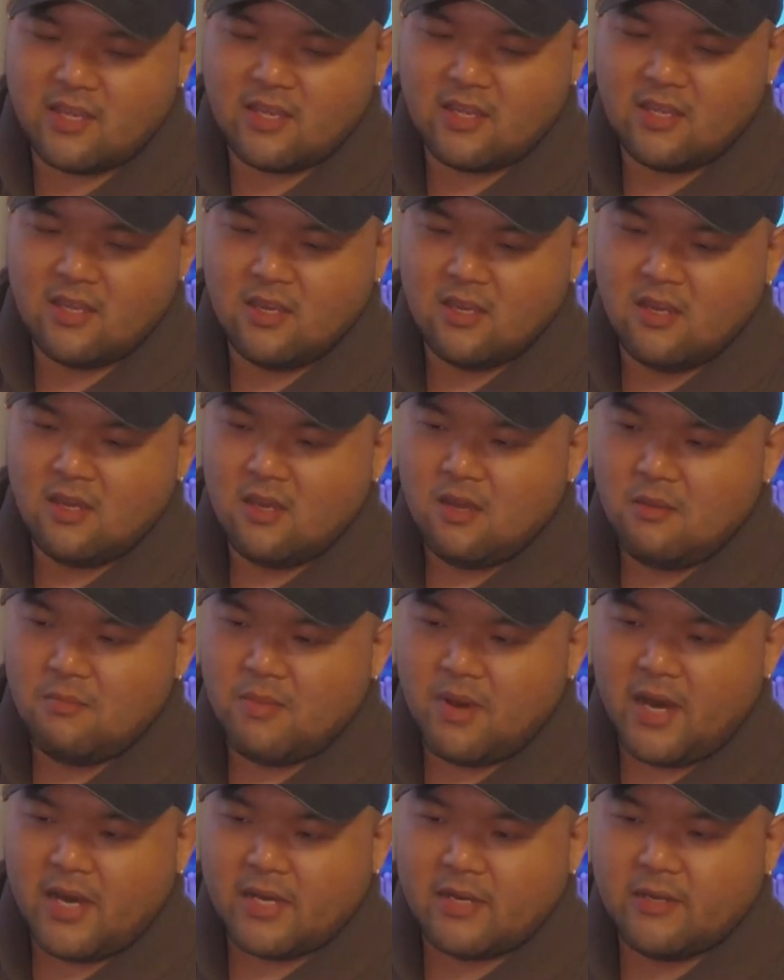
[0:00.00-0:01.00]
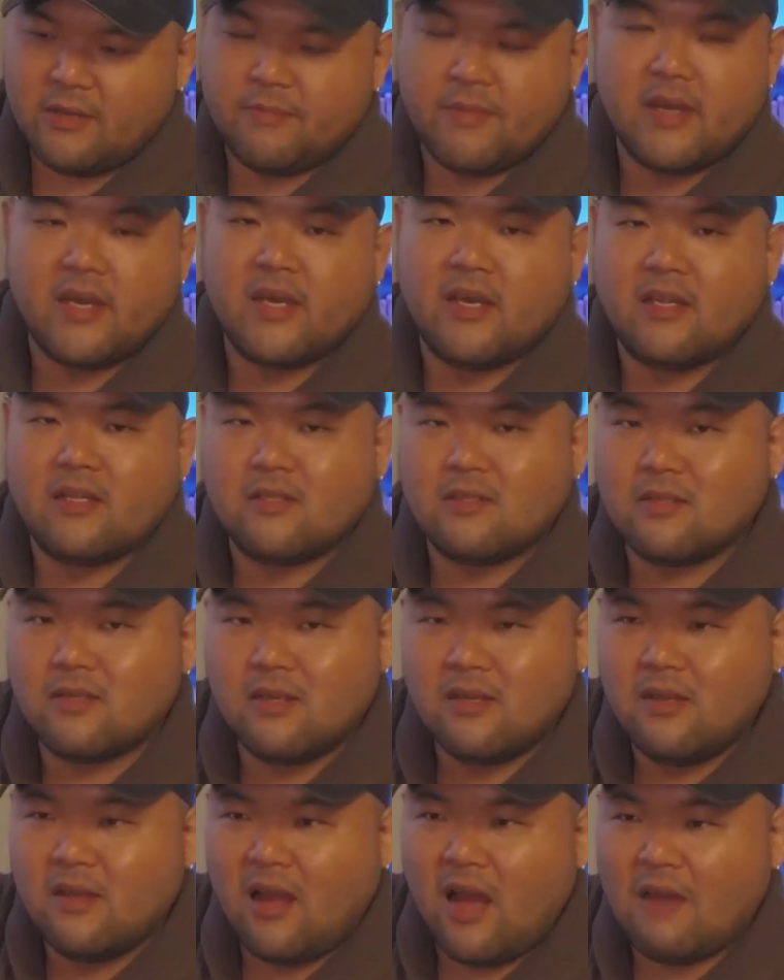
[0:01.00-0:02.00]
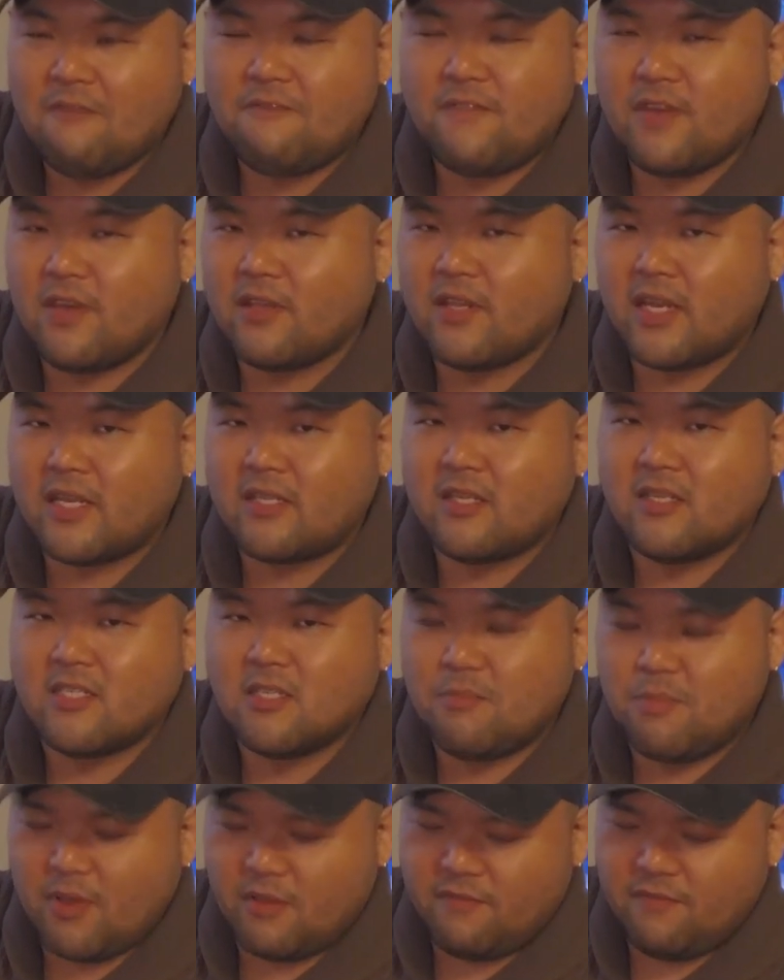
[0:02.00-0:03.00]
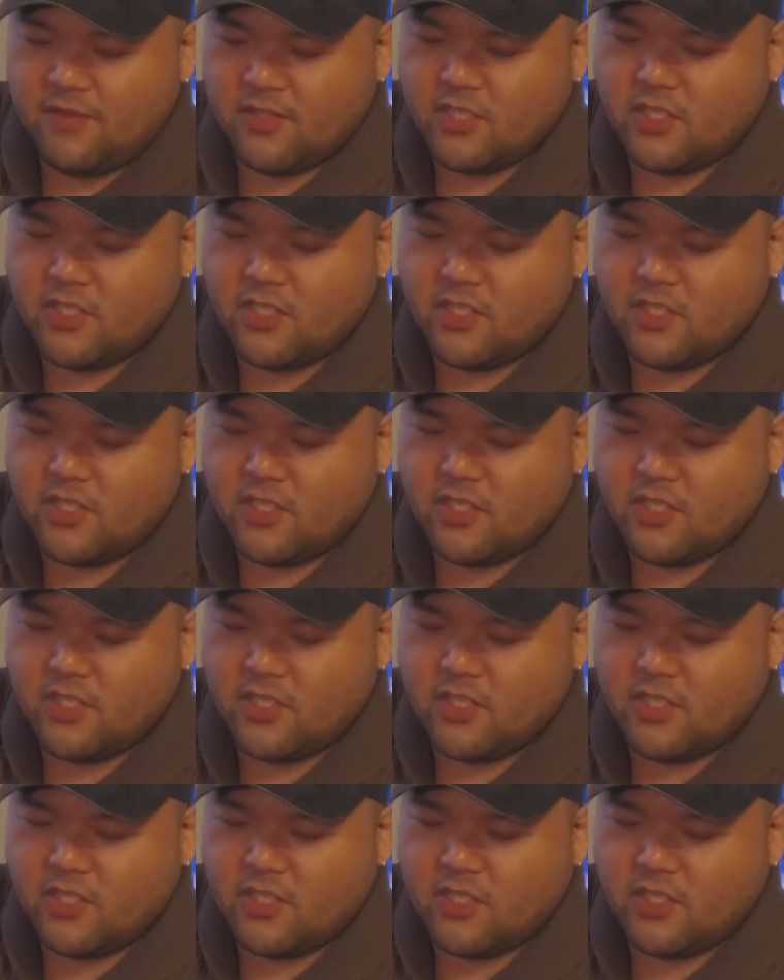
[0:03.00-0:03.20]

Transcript: pink floral kick right now, so I'll keep using that.